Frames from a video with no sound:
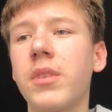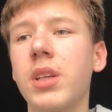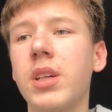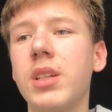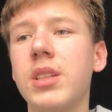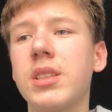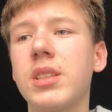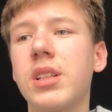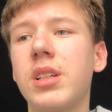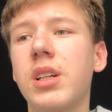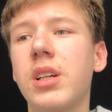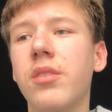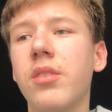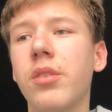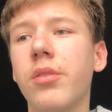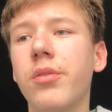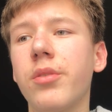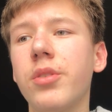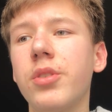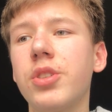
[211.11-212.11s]
is a
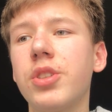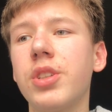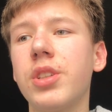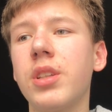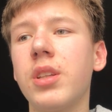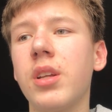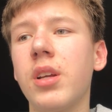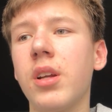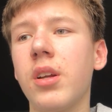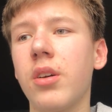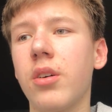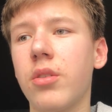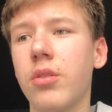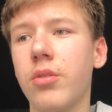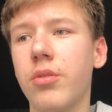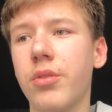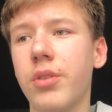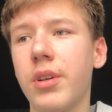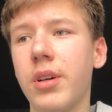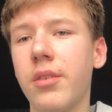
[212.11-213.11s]
revolution
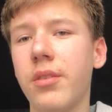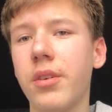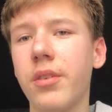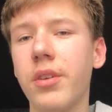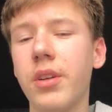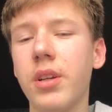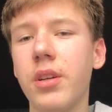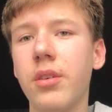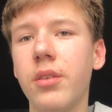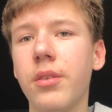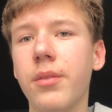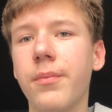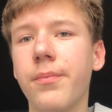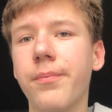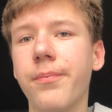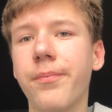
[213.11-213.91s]
or every